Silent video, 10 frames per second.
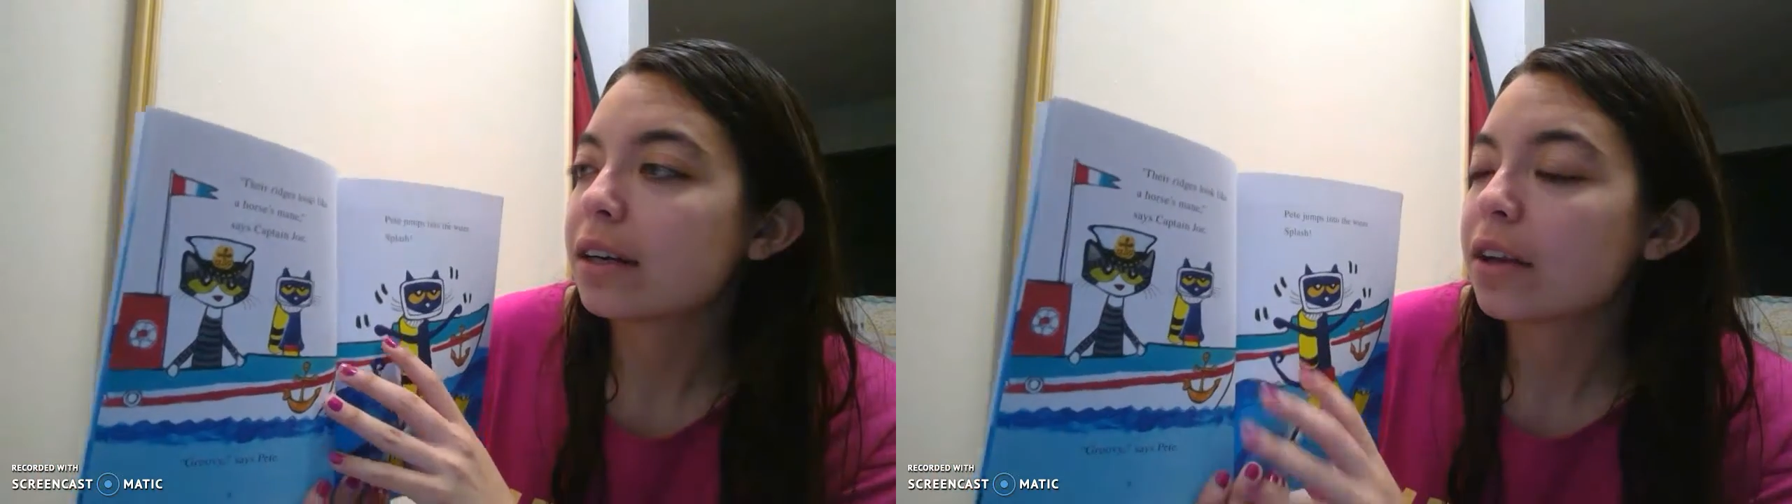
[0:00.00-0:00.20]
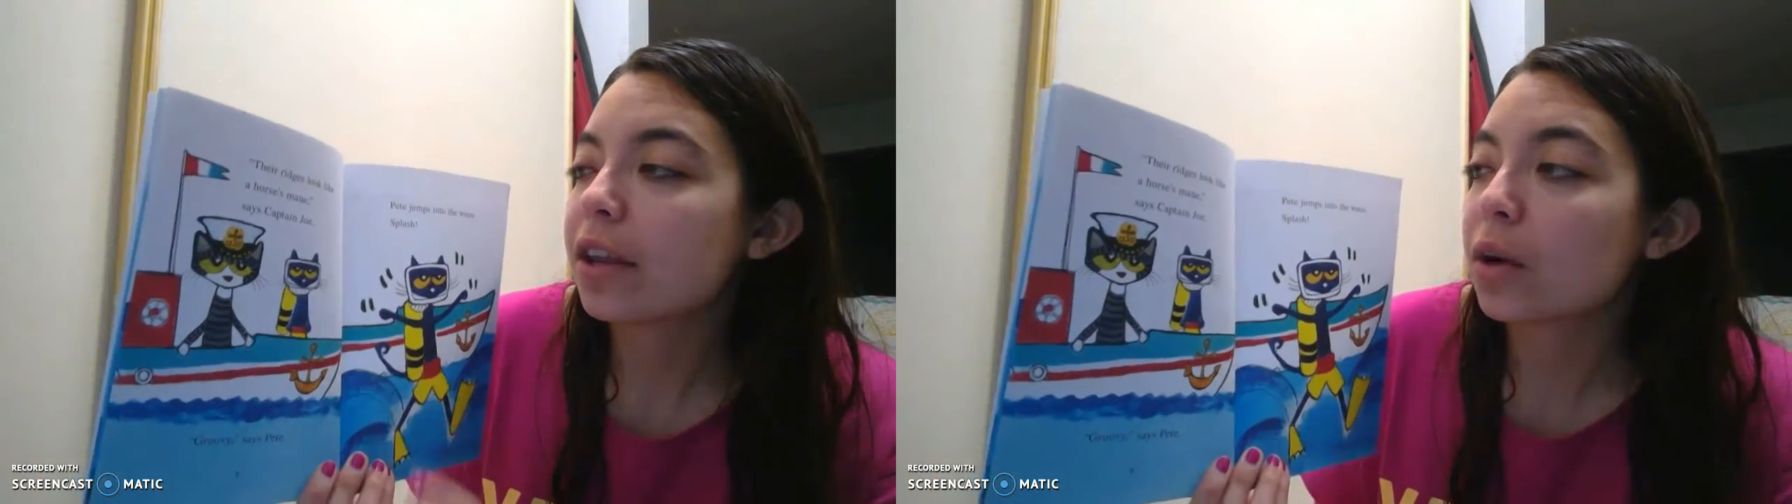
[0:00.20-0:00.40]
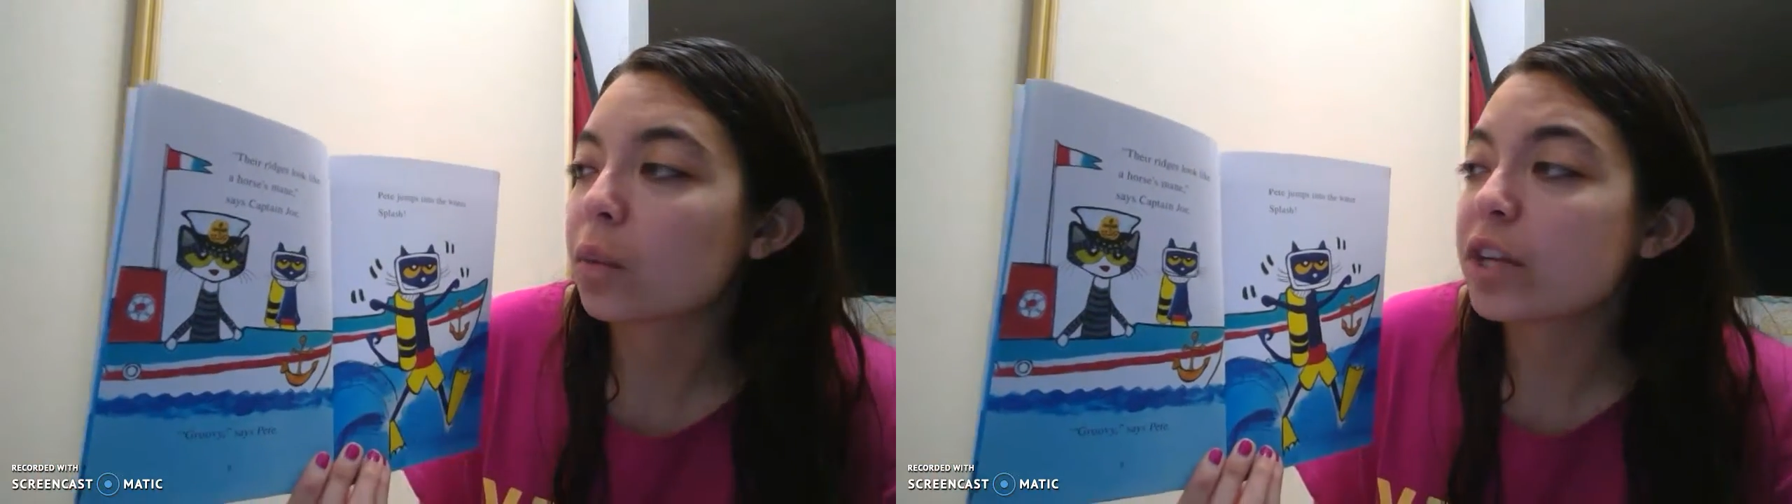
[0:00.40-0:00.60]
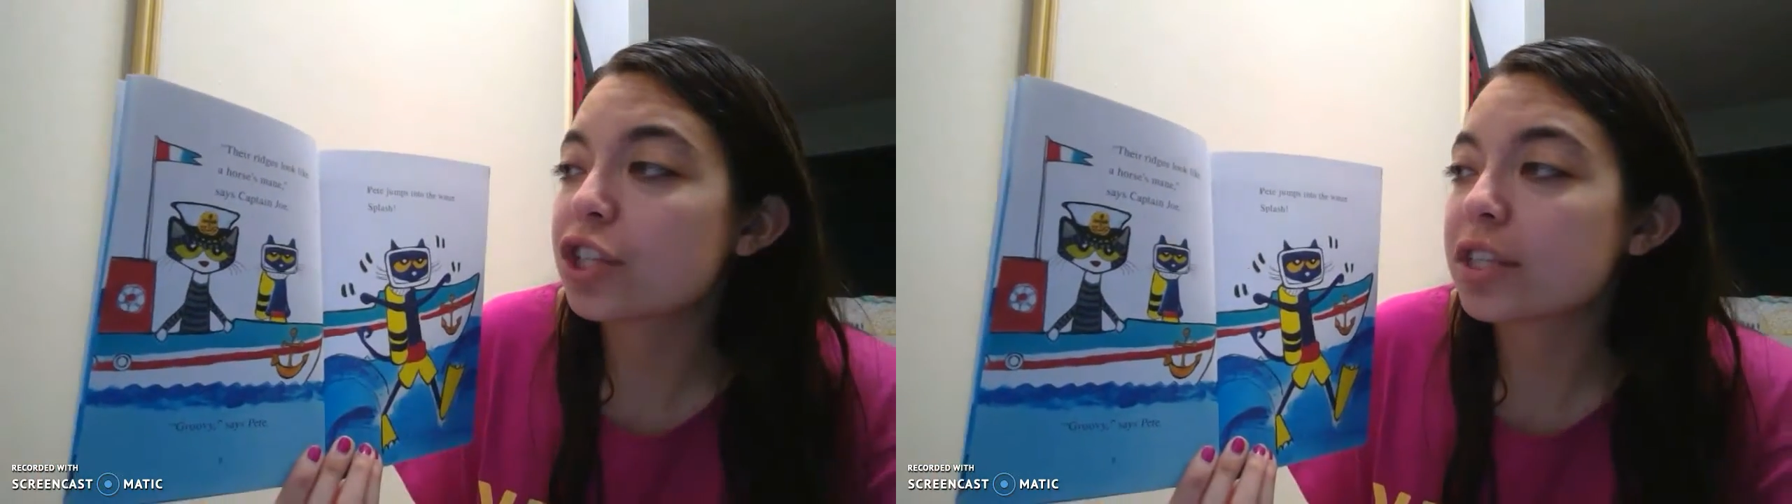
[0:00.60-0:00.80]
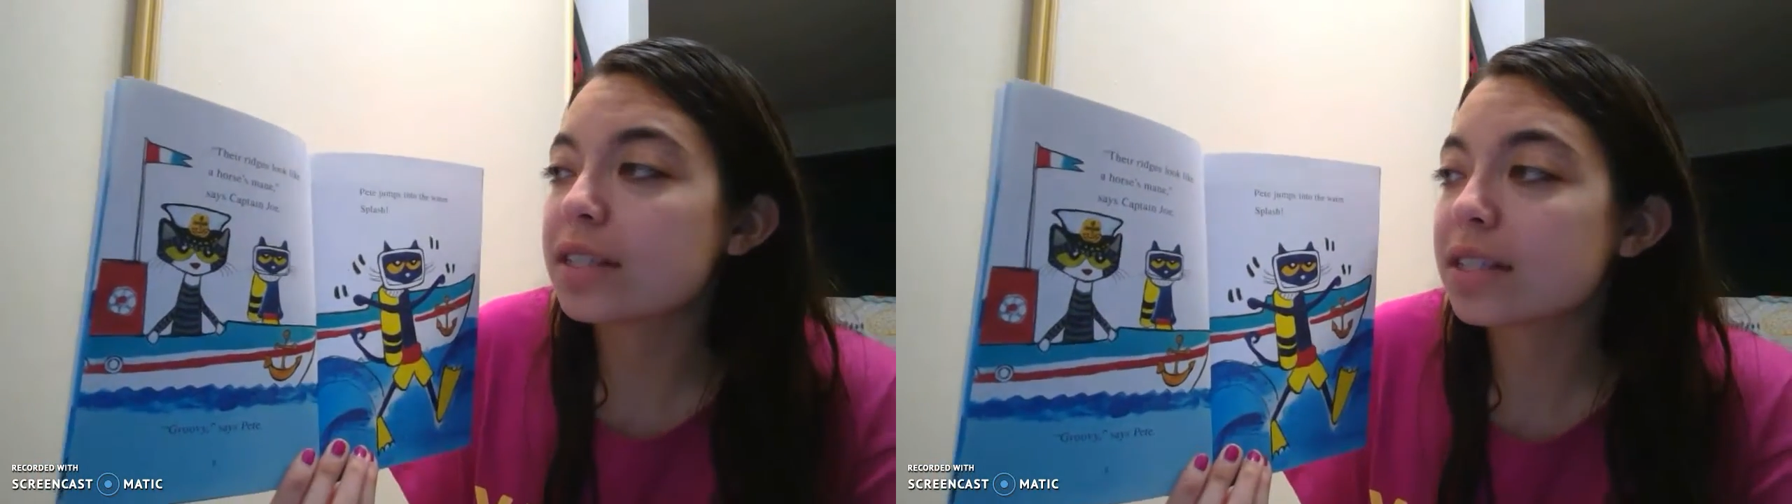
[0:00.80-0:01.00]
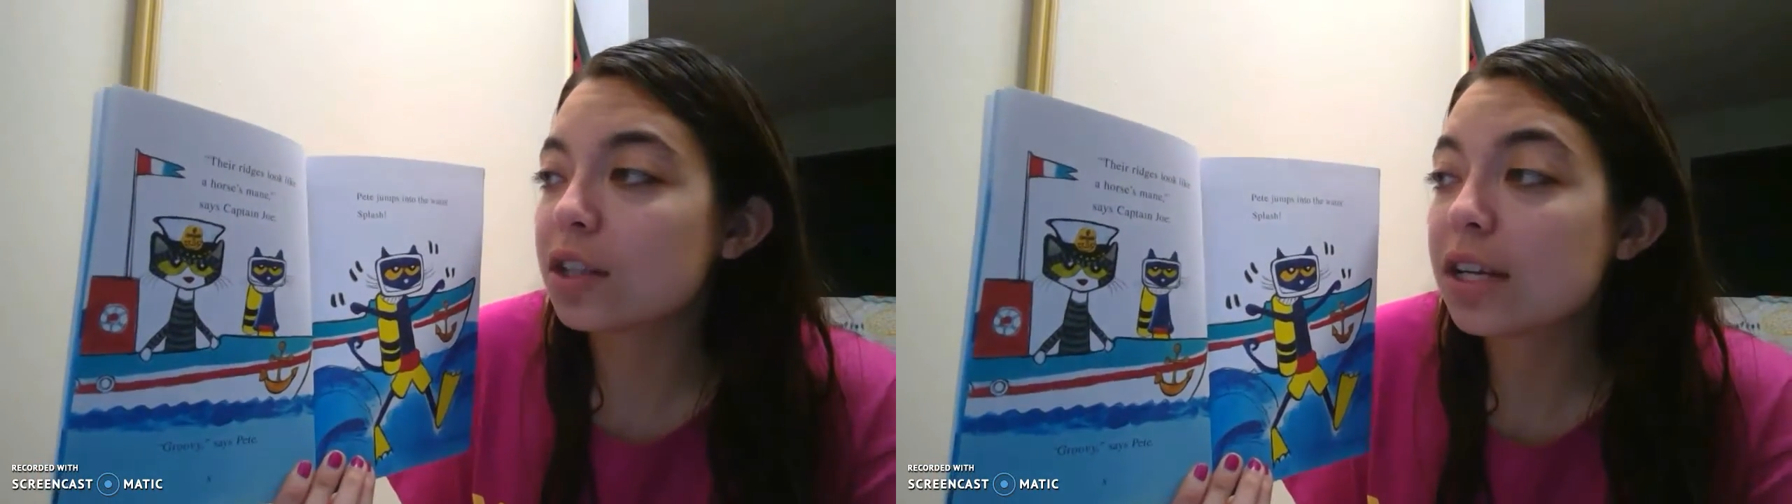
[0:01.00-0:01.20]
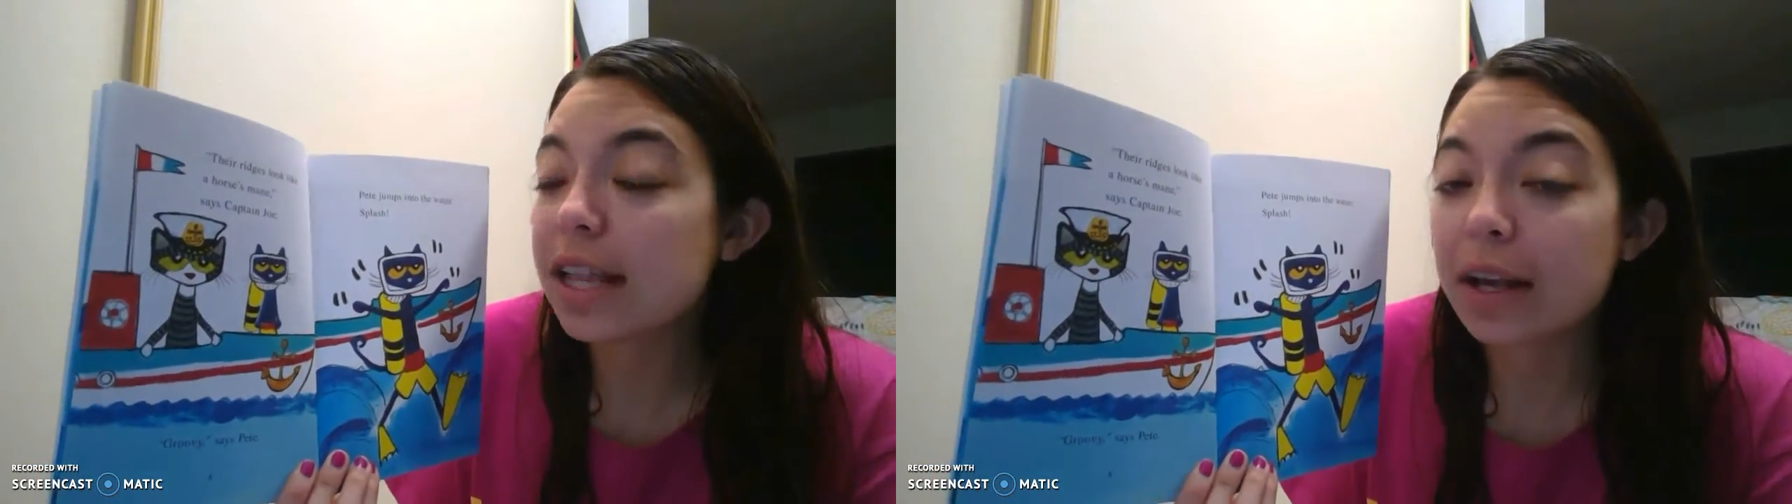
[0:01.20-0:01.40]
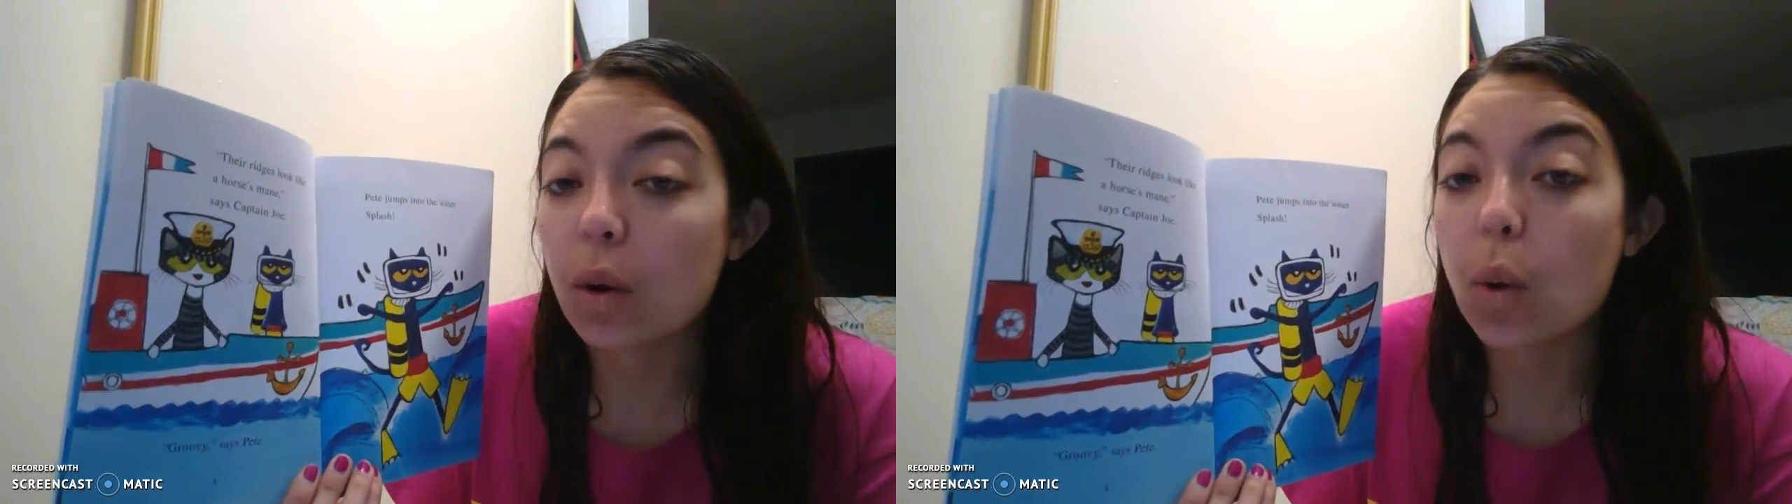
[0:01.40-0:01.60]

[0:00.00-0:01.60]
Their ridges look like a